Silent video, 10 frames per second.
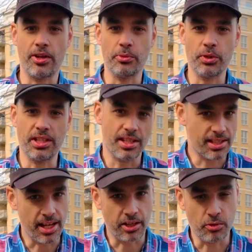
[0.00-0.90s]
on with the
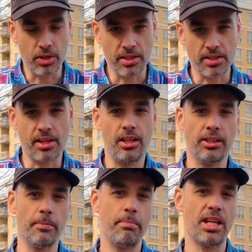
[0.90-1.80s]
second one. It's
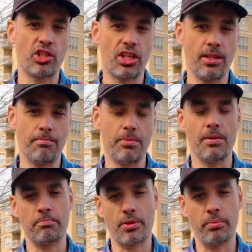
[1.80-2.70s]
called a Betschkim
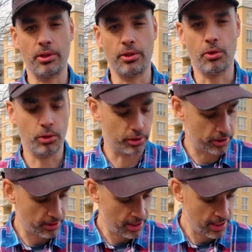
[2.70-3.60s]
Propeller
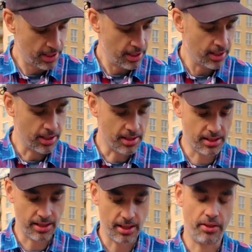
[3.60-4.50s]
Holder.
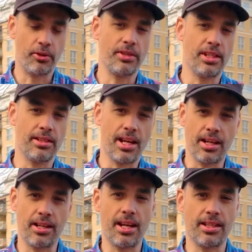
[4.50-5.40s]
It's
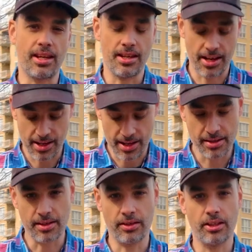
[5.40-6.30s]
$13.99
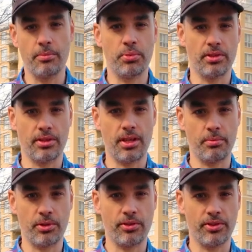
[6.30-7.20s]
Canadian. I'm gonna put the
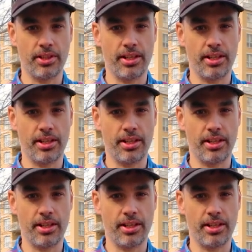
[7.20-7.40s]
number over